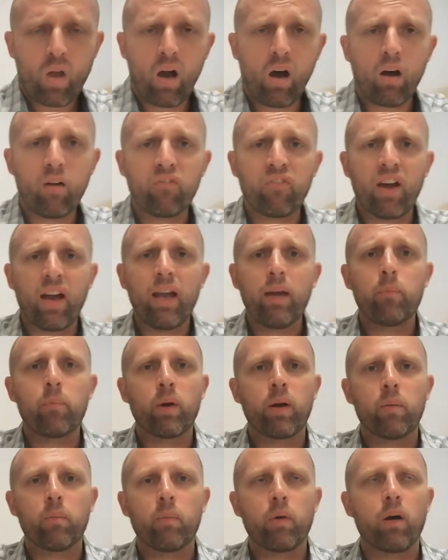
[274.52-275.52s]
of
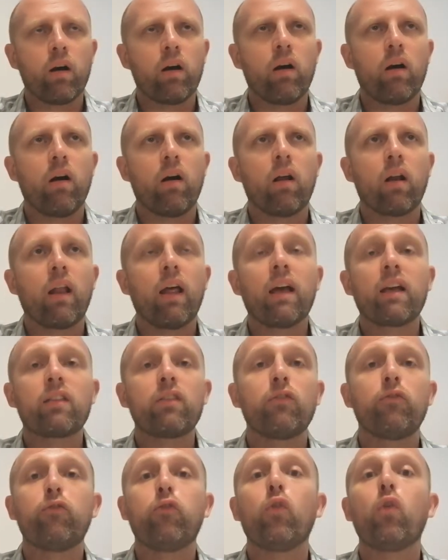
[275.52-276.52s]
abram are like
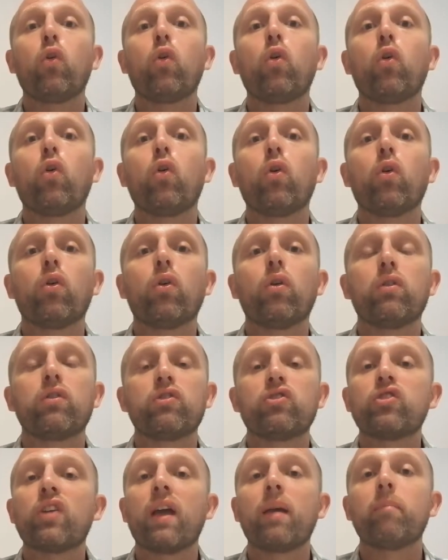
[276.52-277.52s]
the four
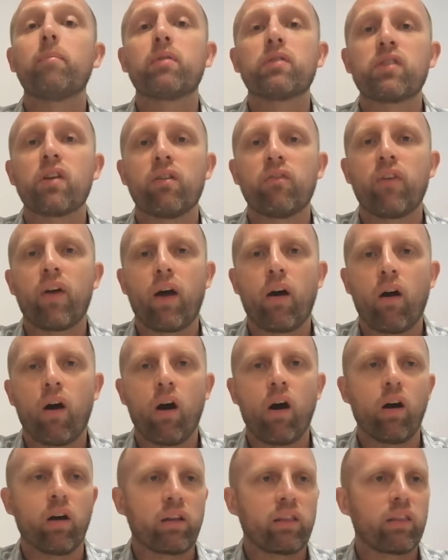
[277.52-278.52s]
chambers of our
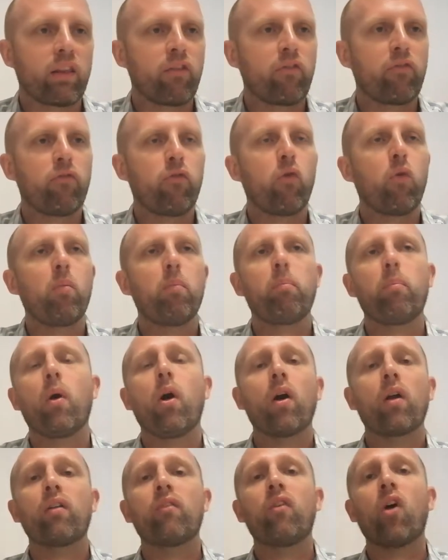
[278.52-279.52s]
heart they form
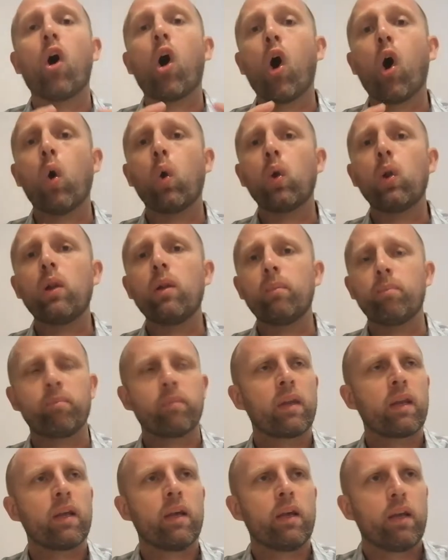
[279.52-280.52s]
part of a whole
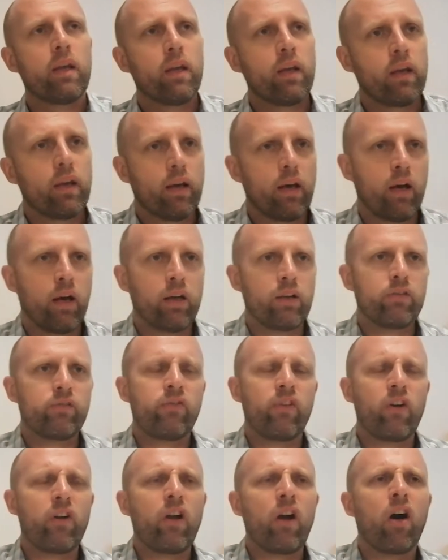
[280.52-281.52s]
uh, it's
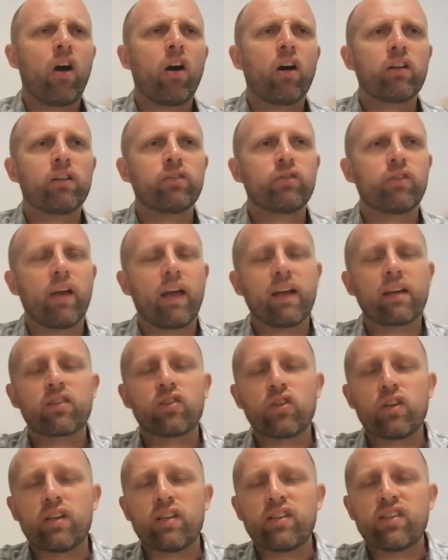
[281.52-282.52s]
very hard to
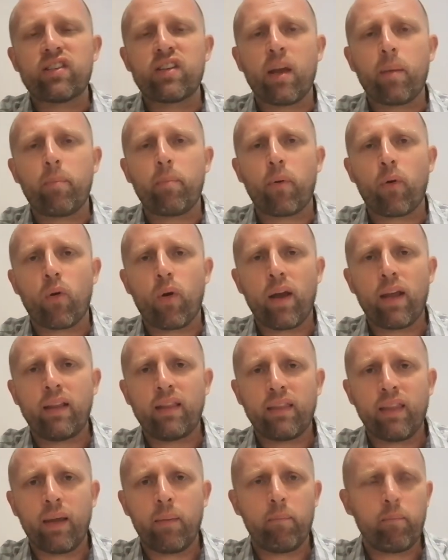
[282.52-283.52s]
actually
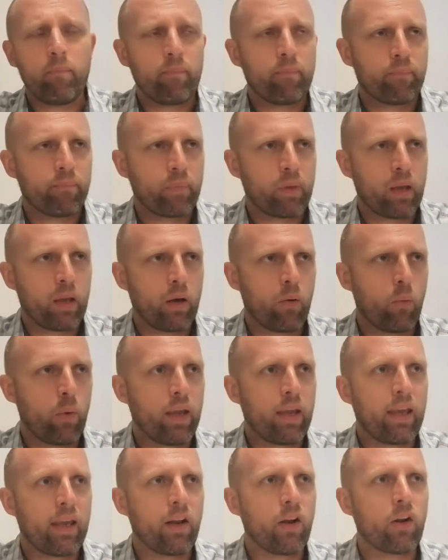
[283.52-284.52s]
separate them and uh, we
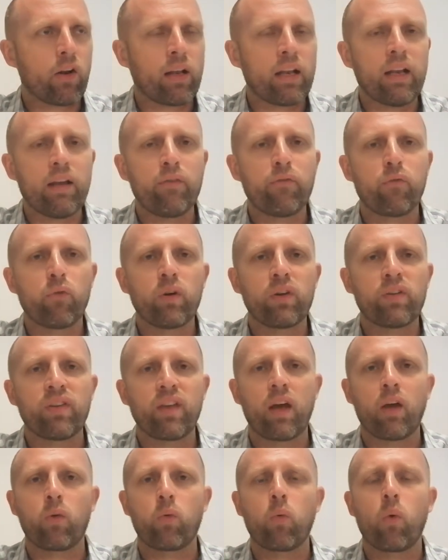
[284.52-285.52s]
cannot live
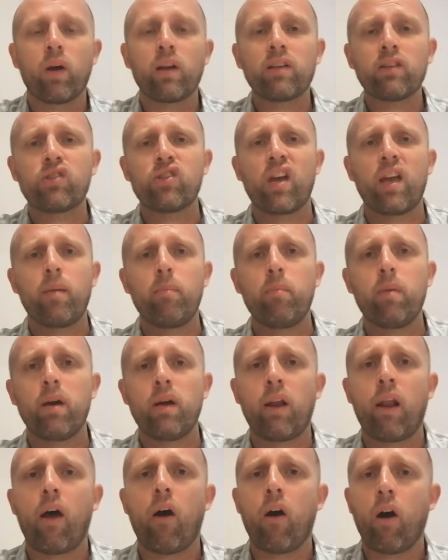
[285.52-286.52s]
without one chamber
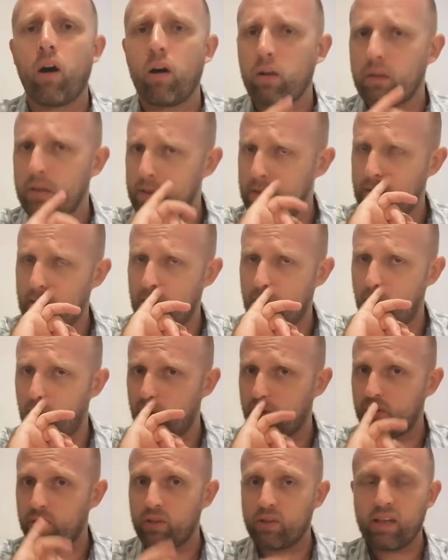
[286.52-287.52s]
in our hearts and i
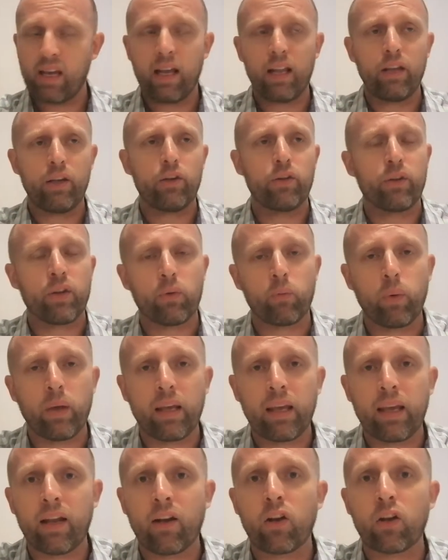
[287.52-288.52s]
want to tell you that we
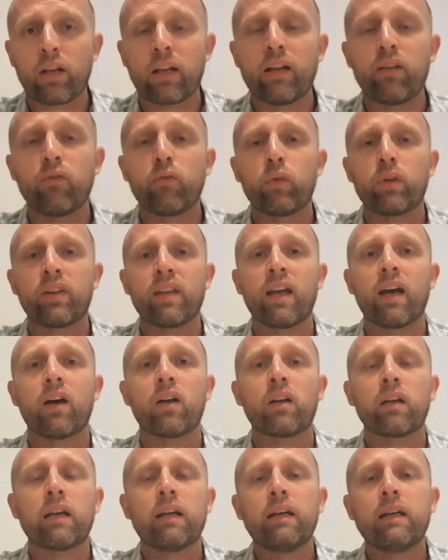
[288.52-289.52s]
cannot live
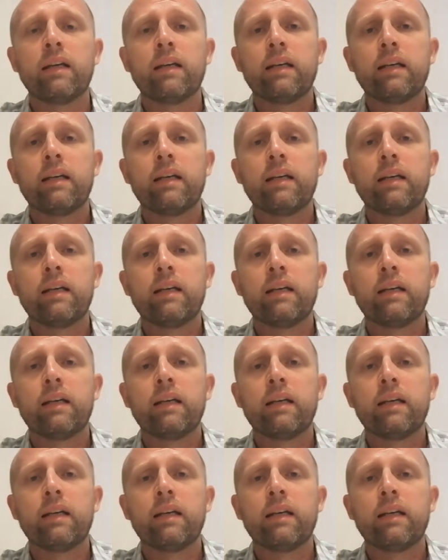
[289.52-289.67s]
without